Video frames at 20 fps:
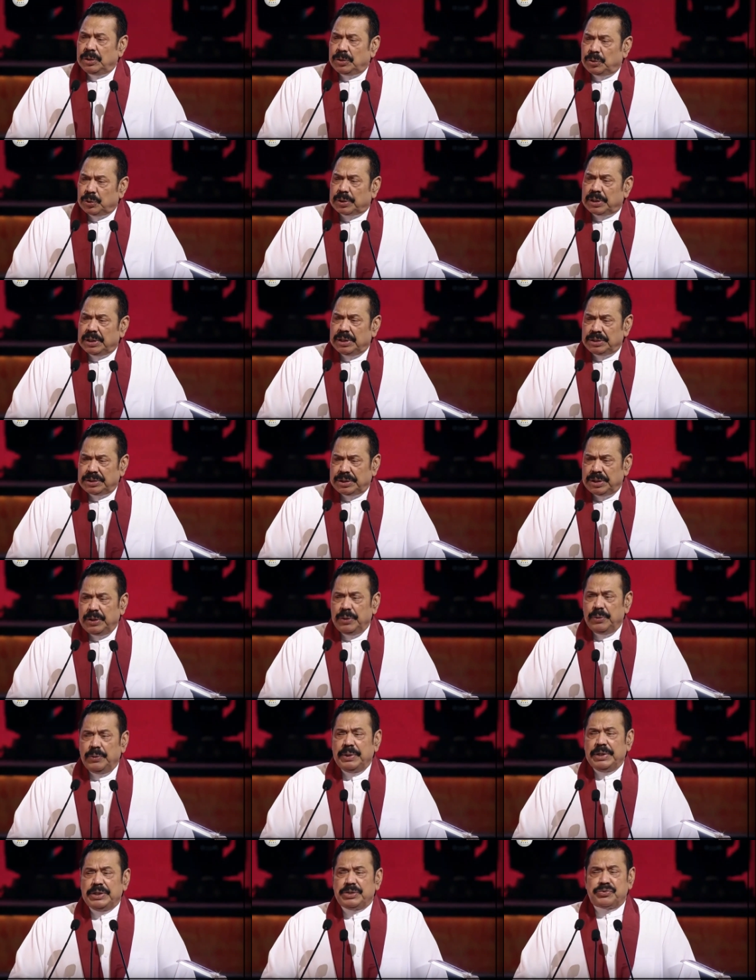to
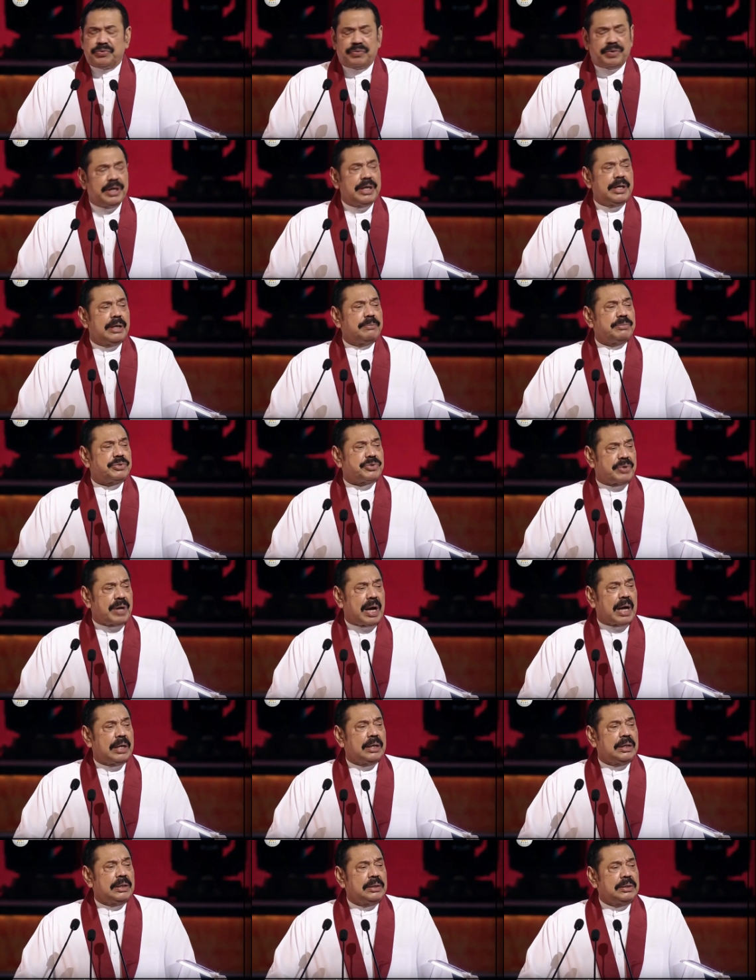continue his freedom
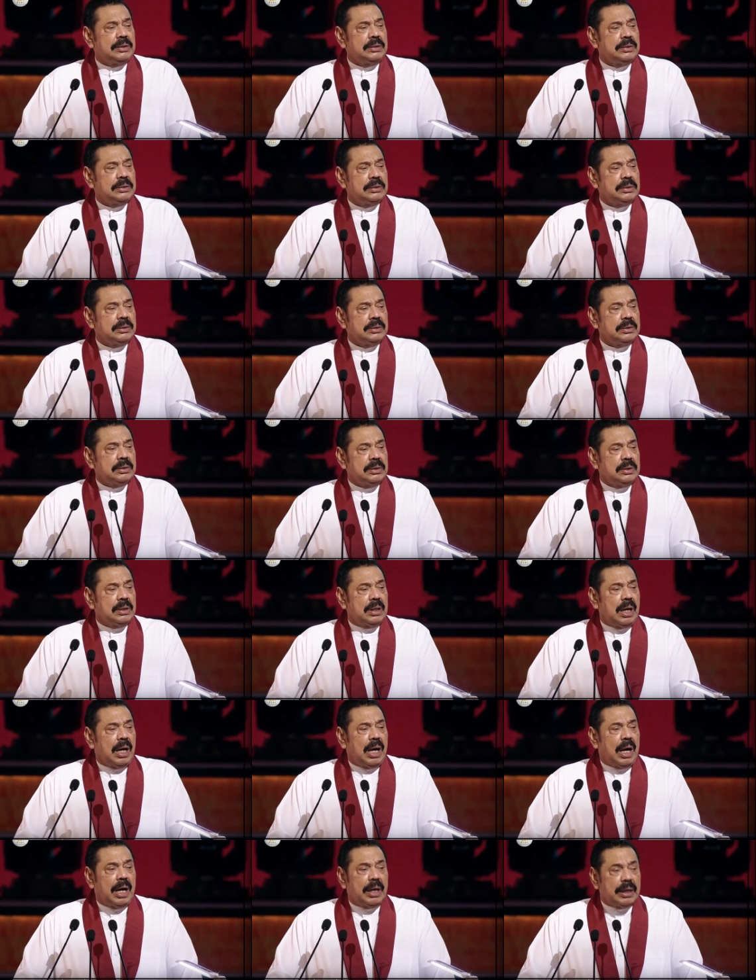struggle
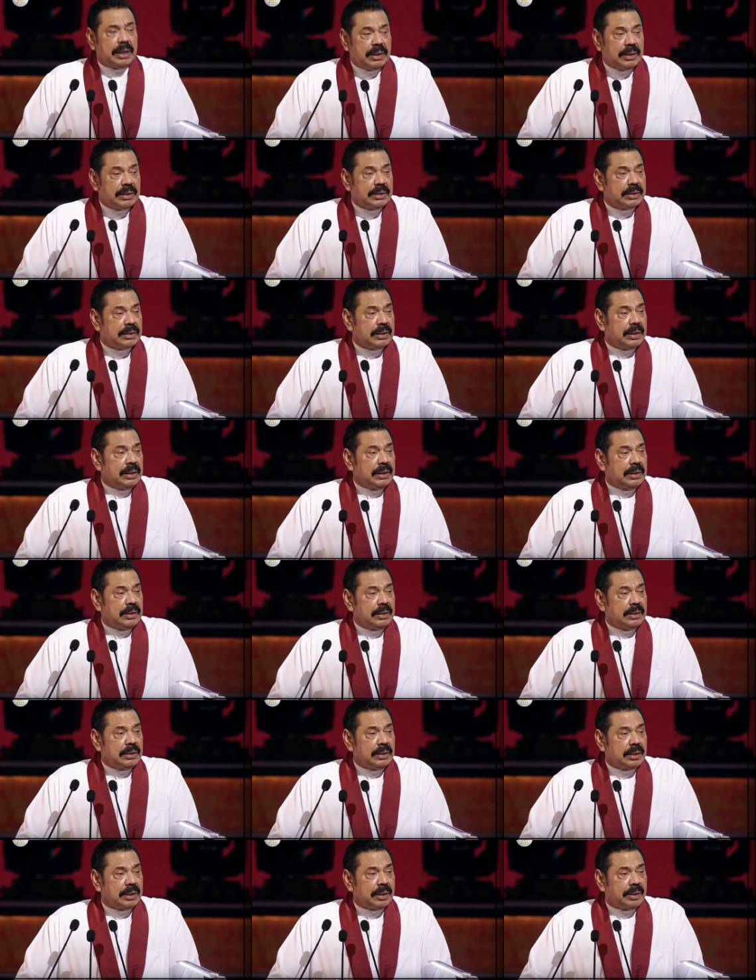until the
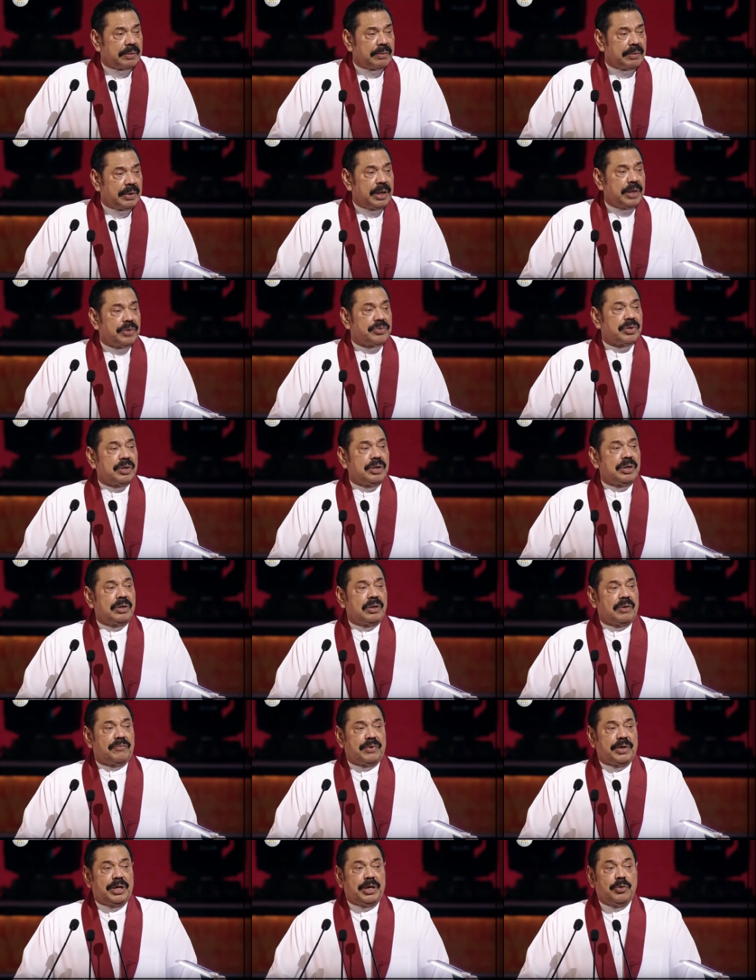creation
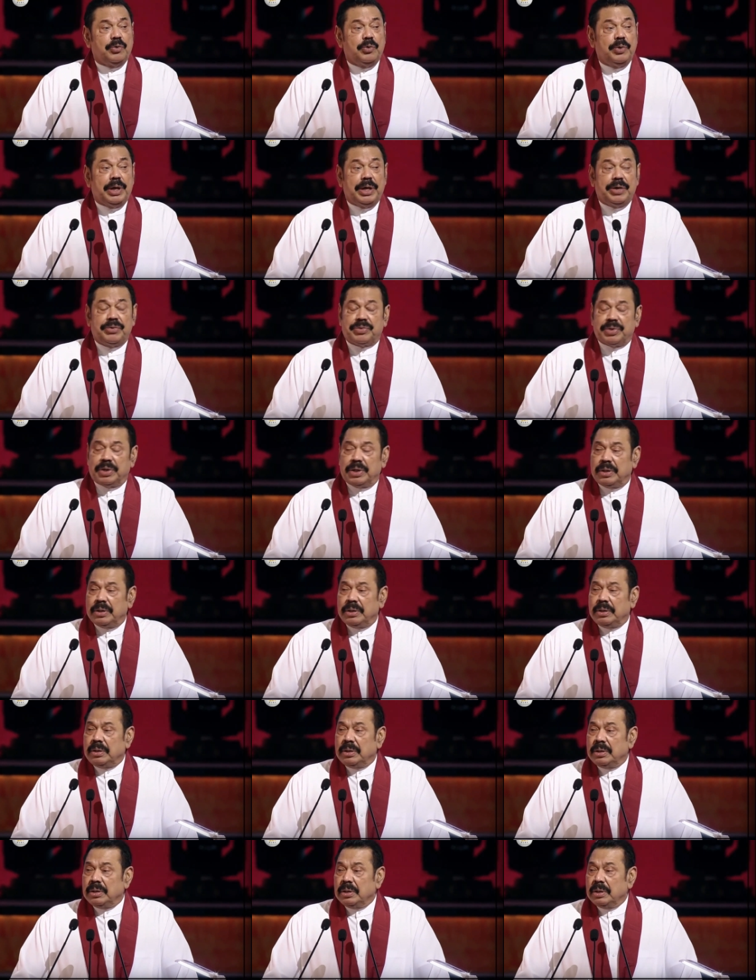of a new nation
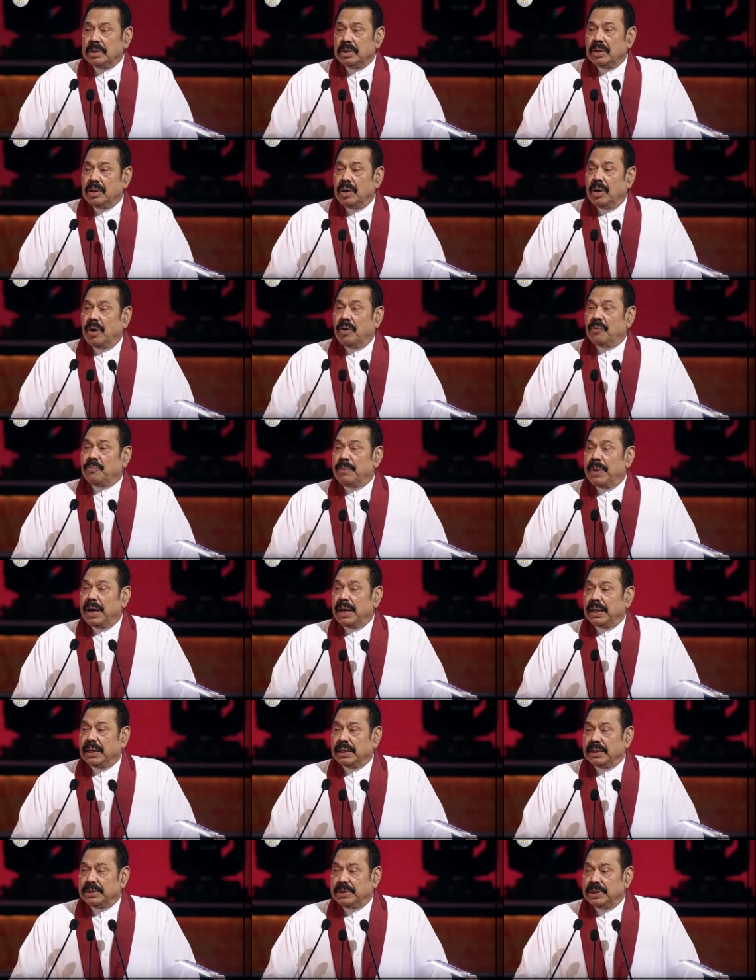of
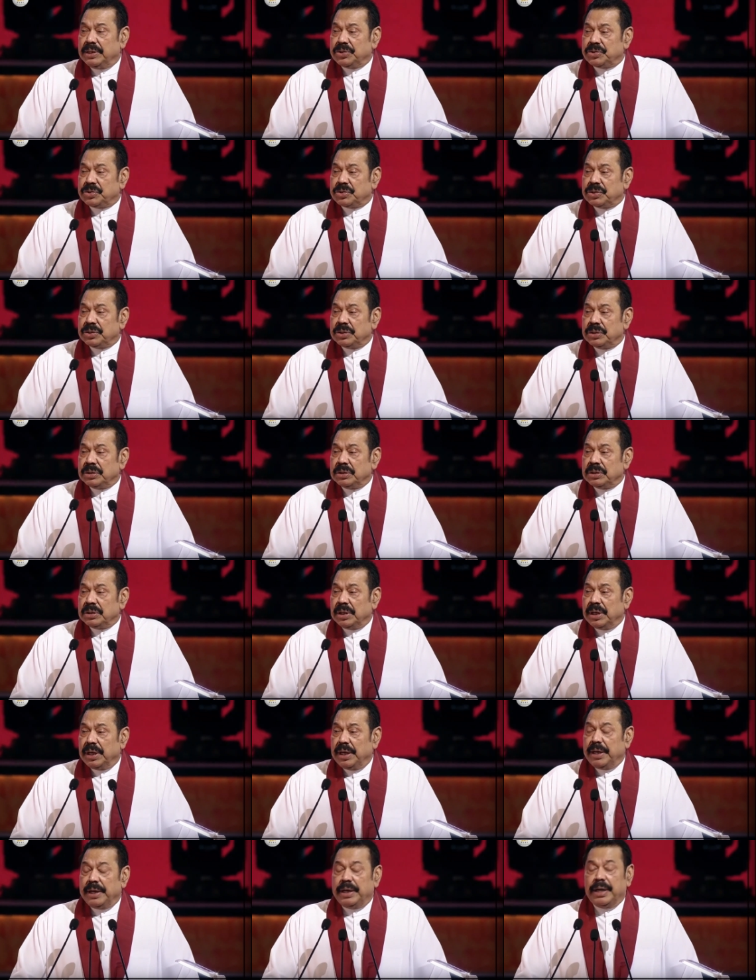Bangladesh
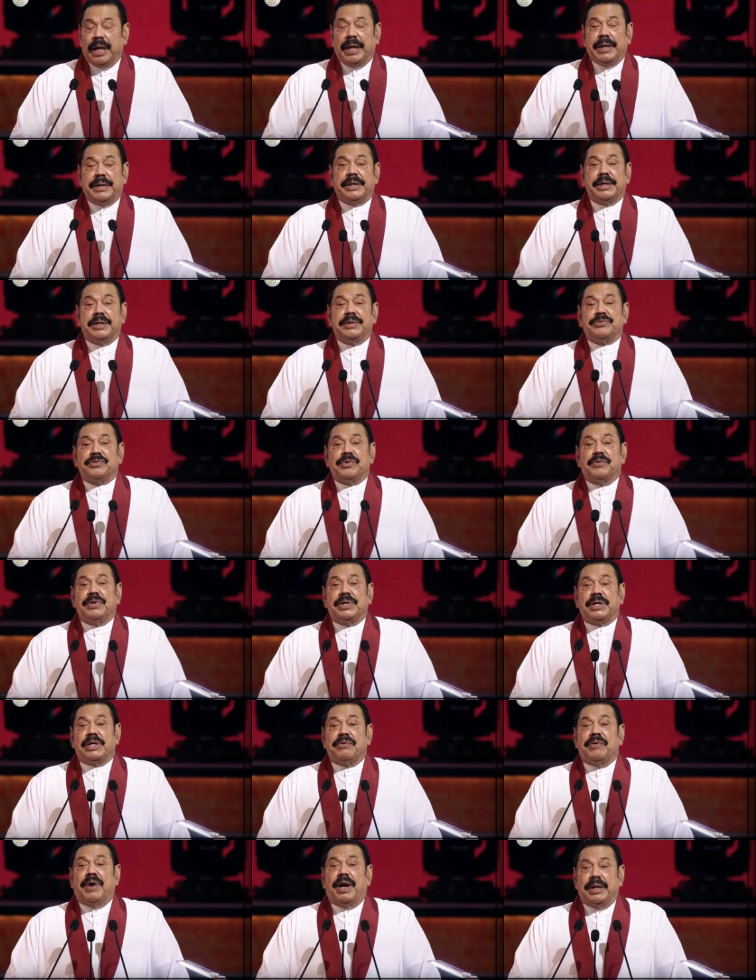in
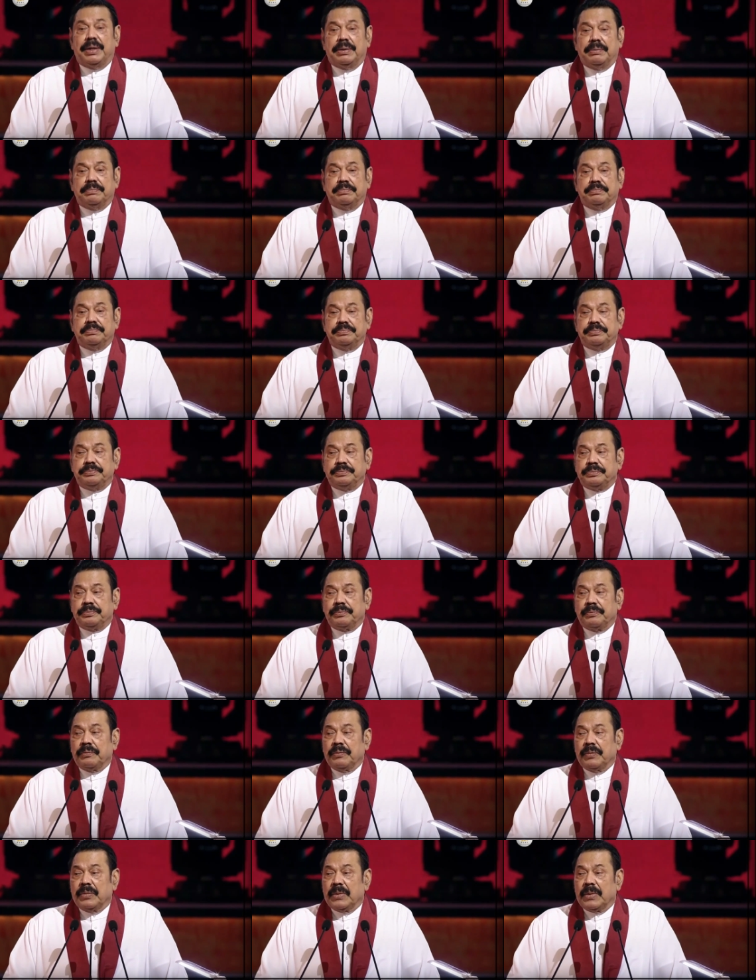1971.
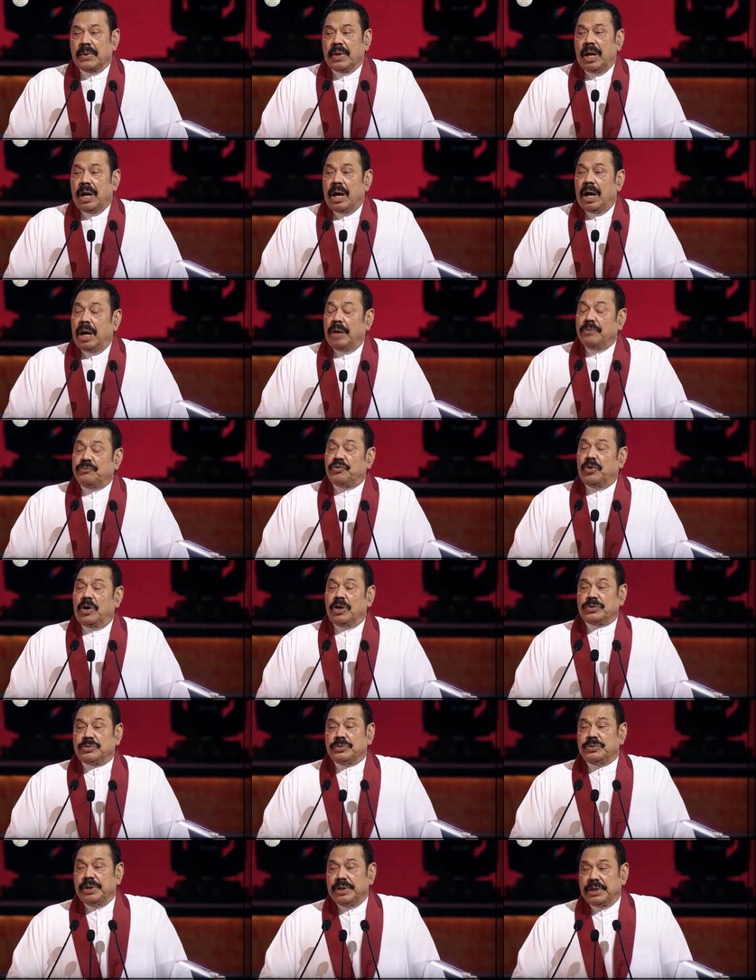
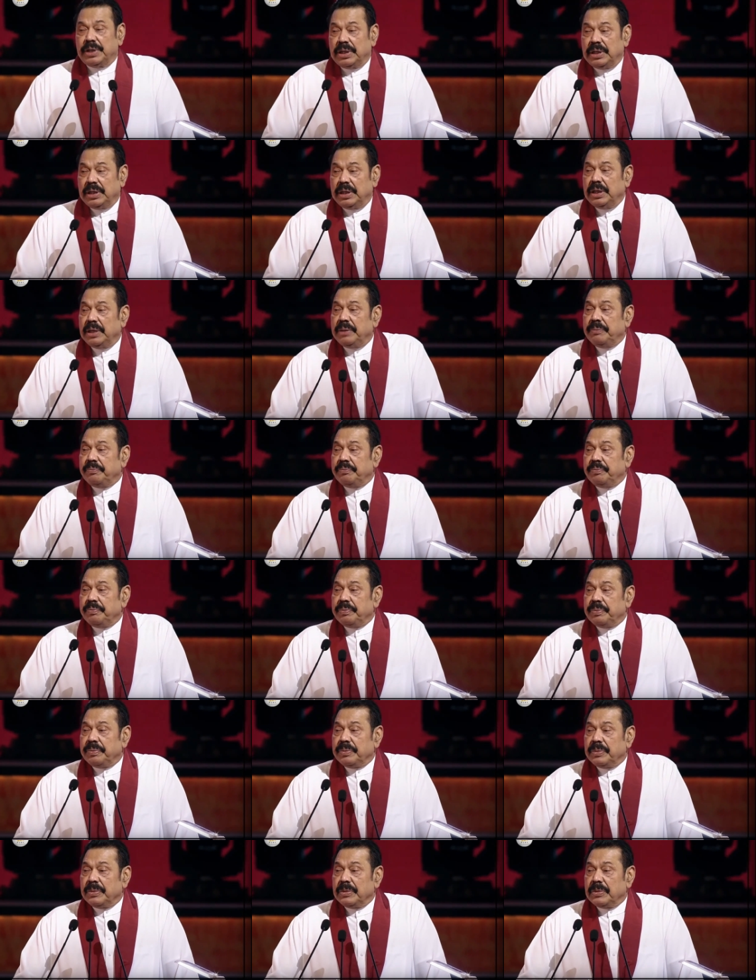Unfortunately,
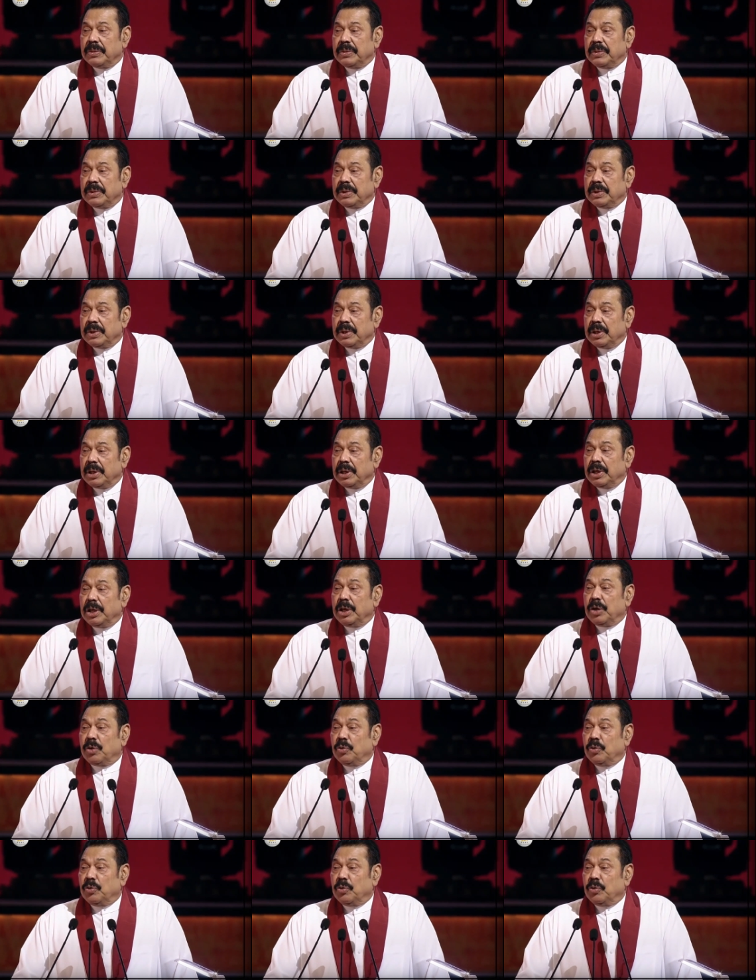he